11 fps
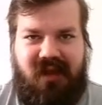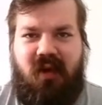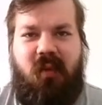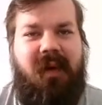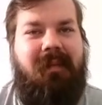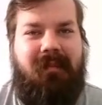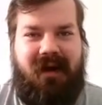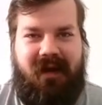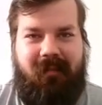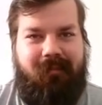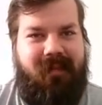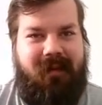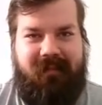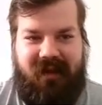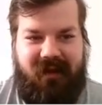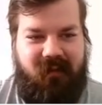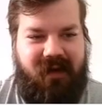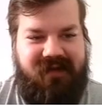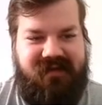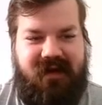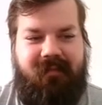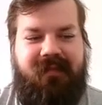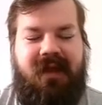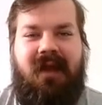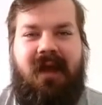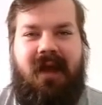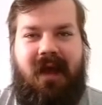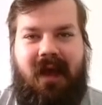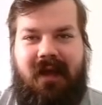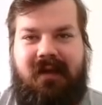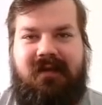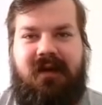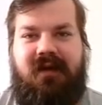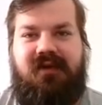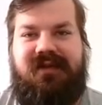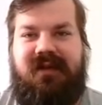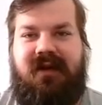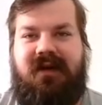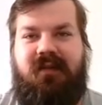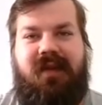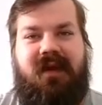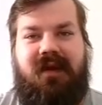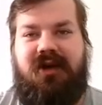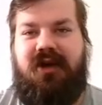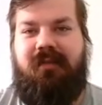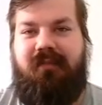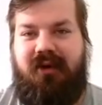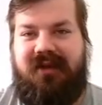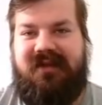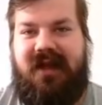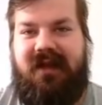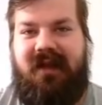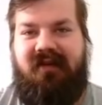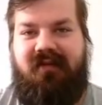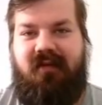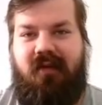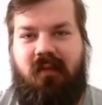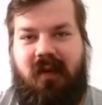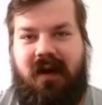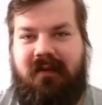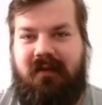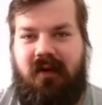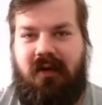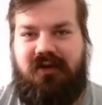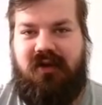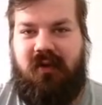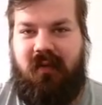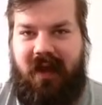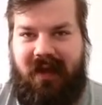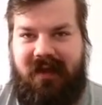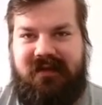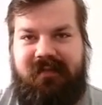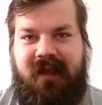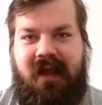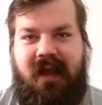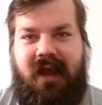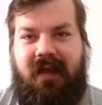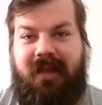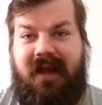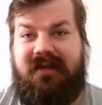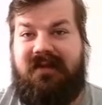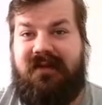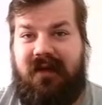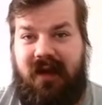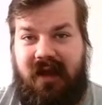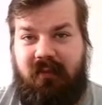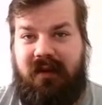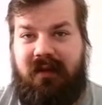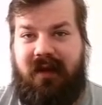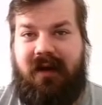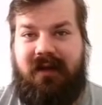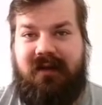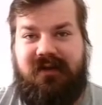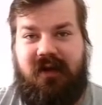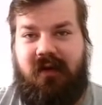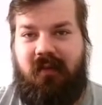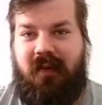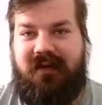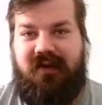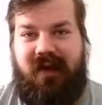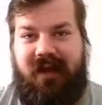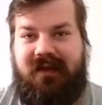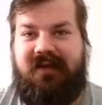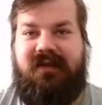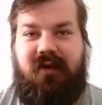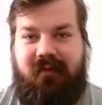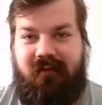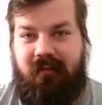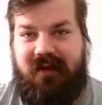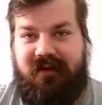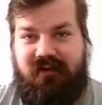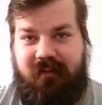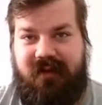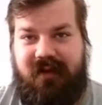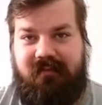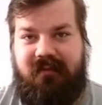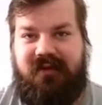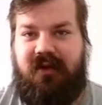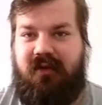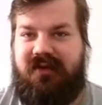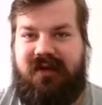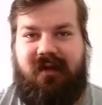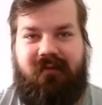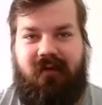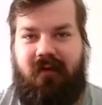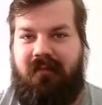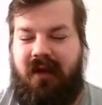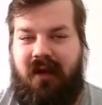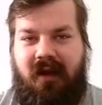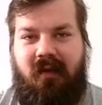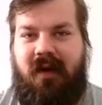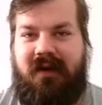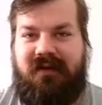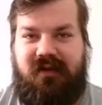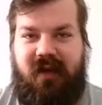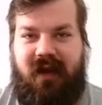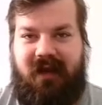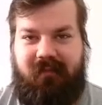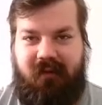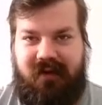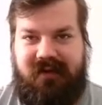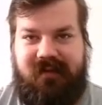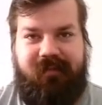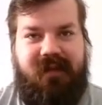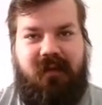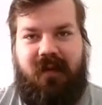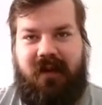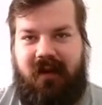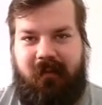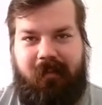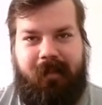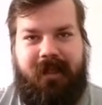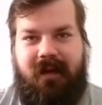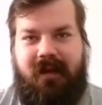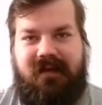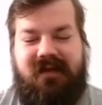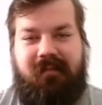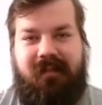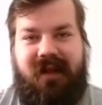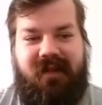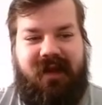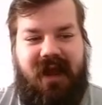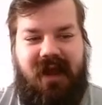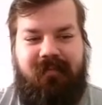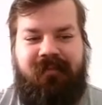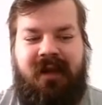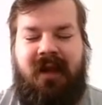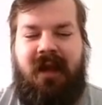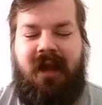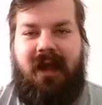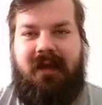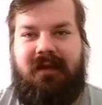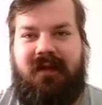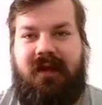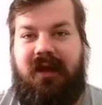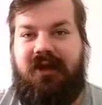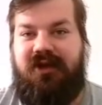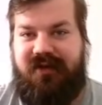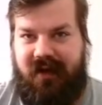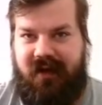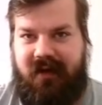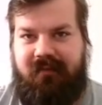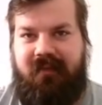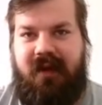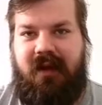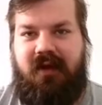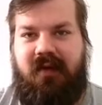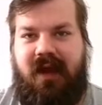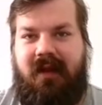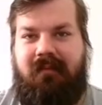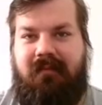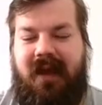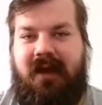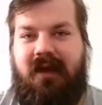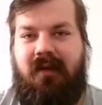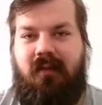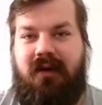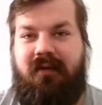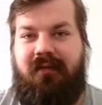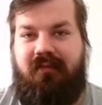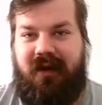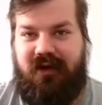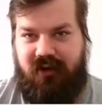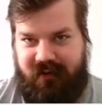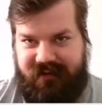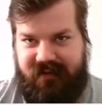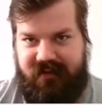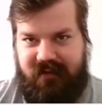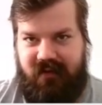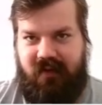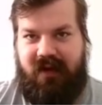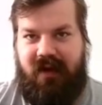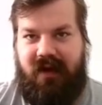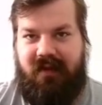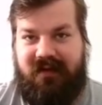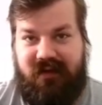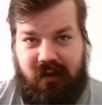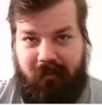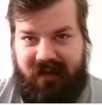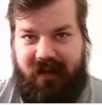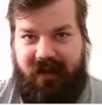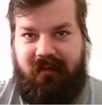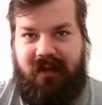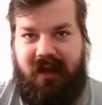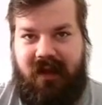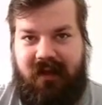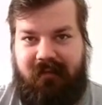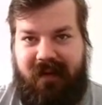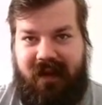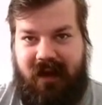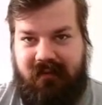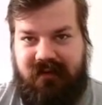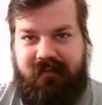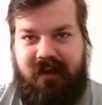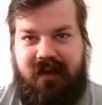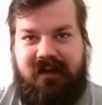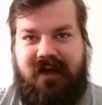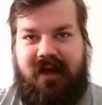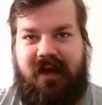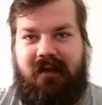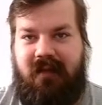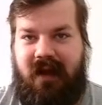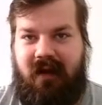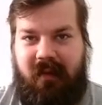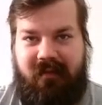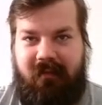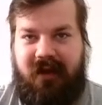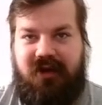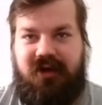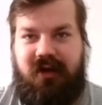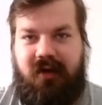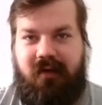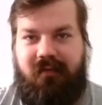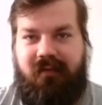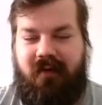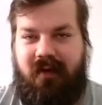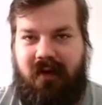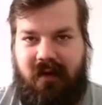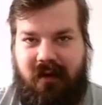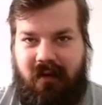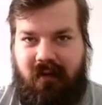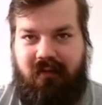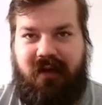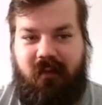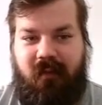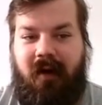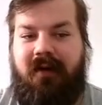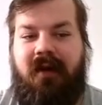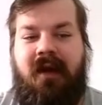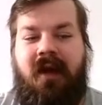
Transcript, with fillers: win money by playing Quasar, and you start with an initial points tally of one to eight, and that's equally likely, so one to eight is uniformly distributed, so you start from one to eight points when you uh, start playing the game, and uh, each turn you can make one of three choices. You can either stop playing and pay out, taking however much you've uh, already won,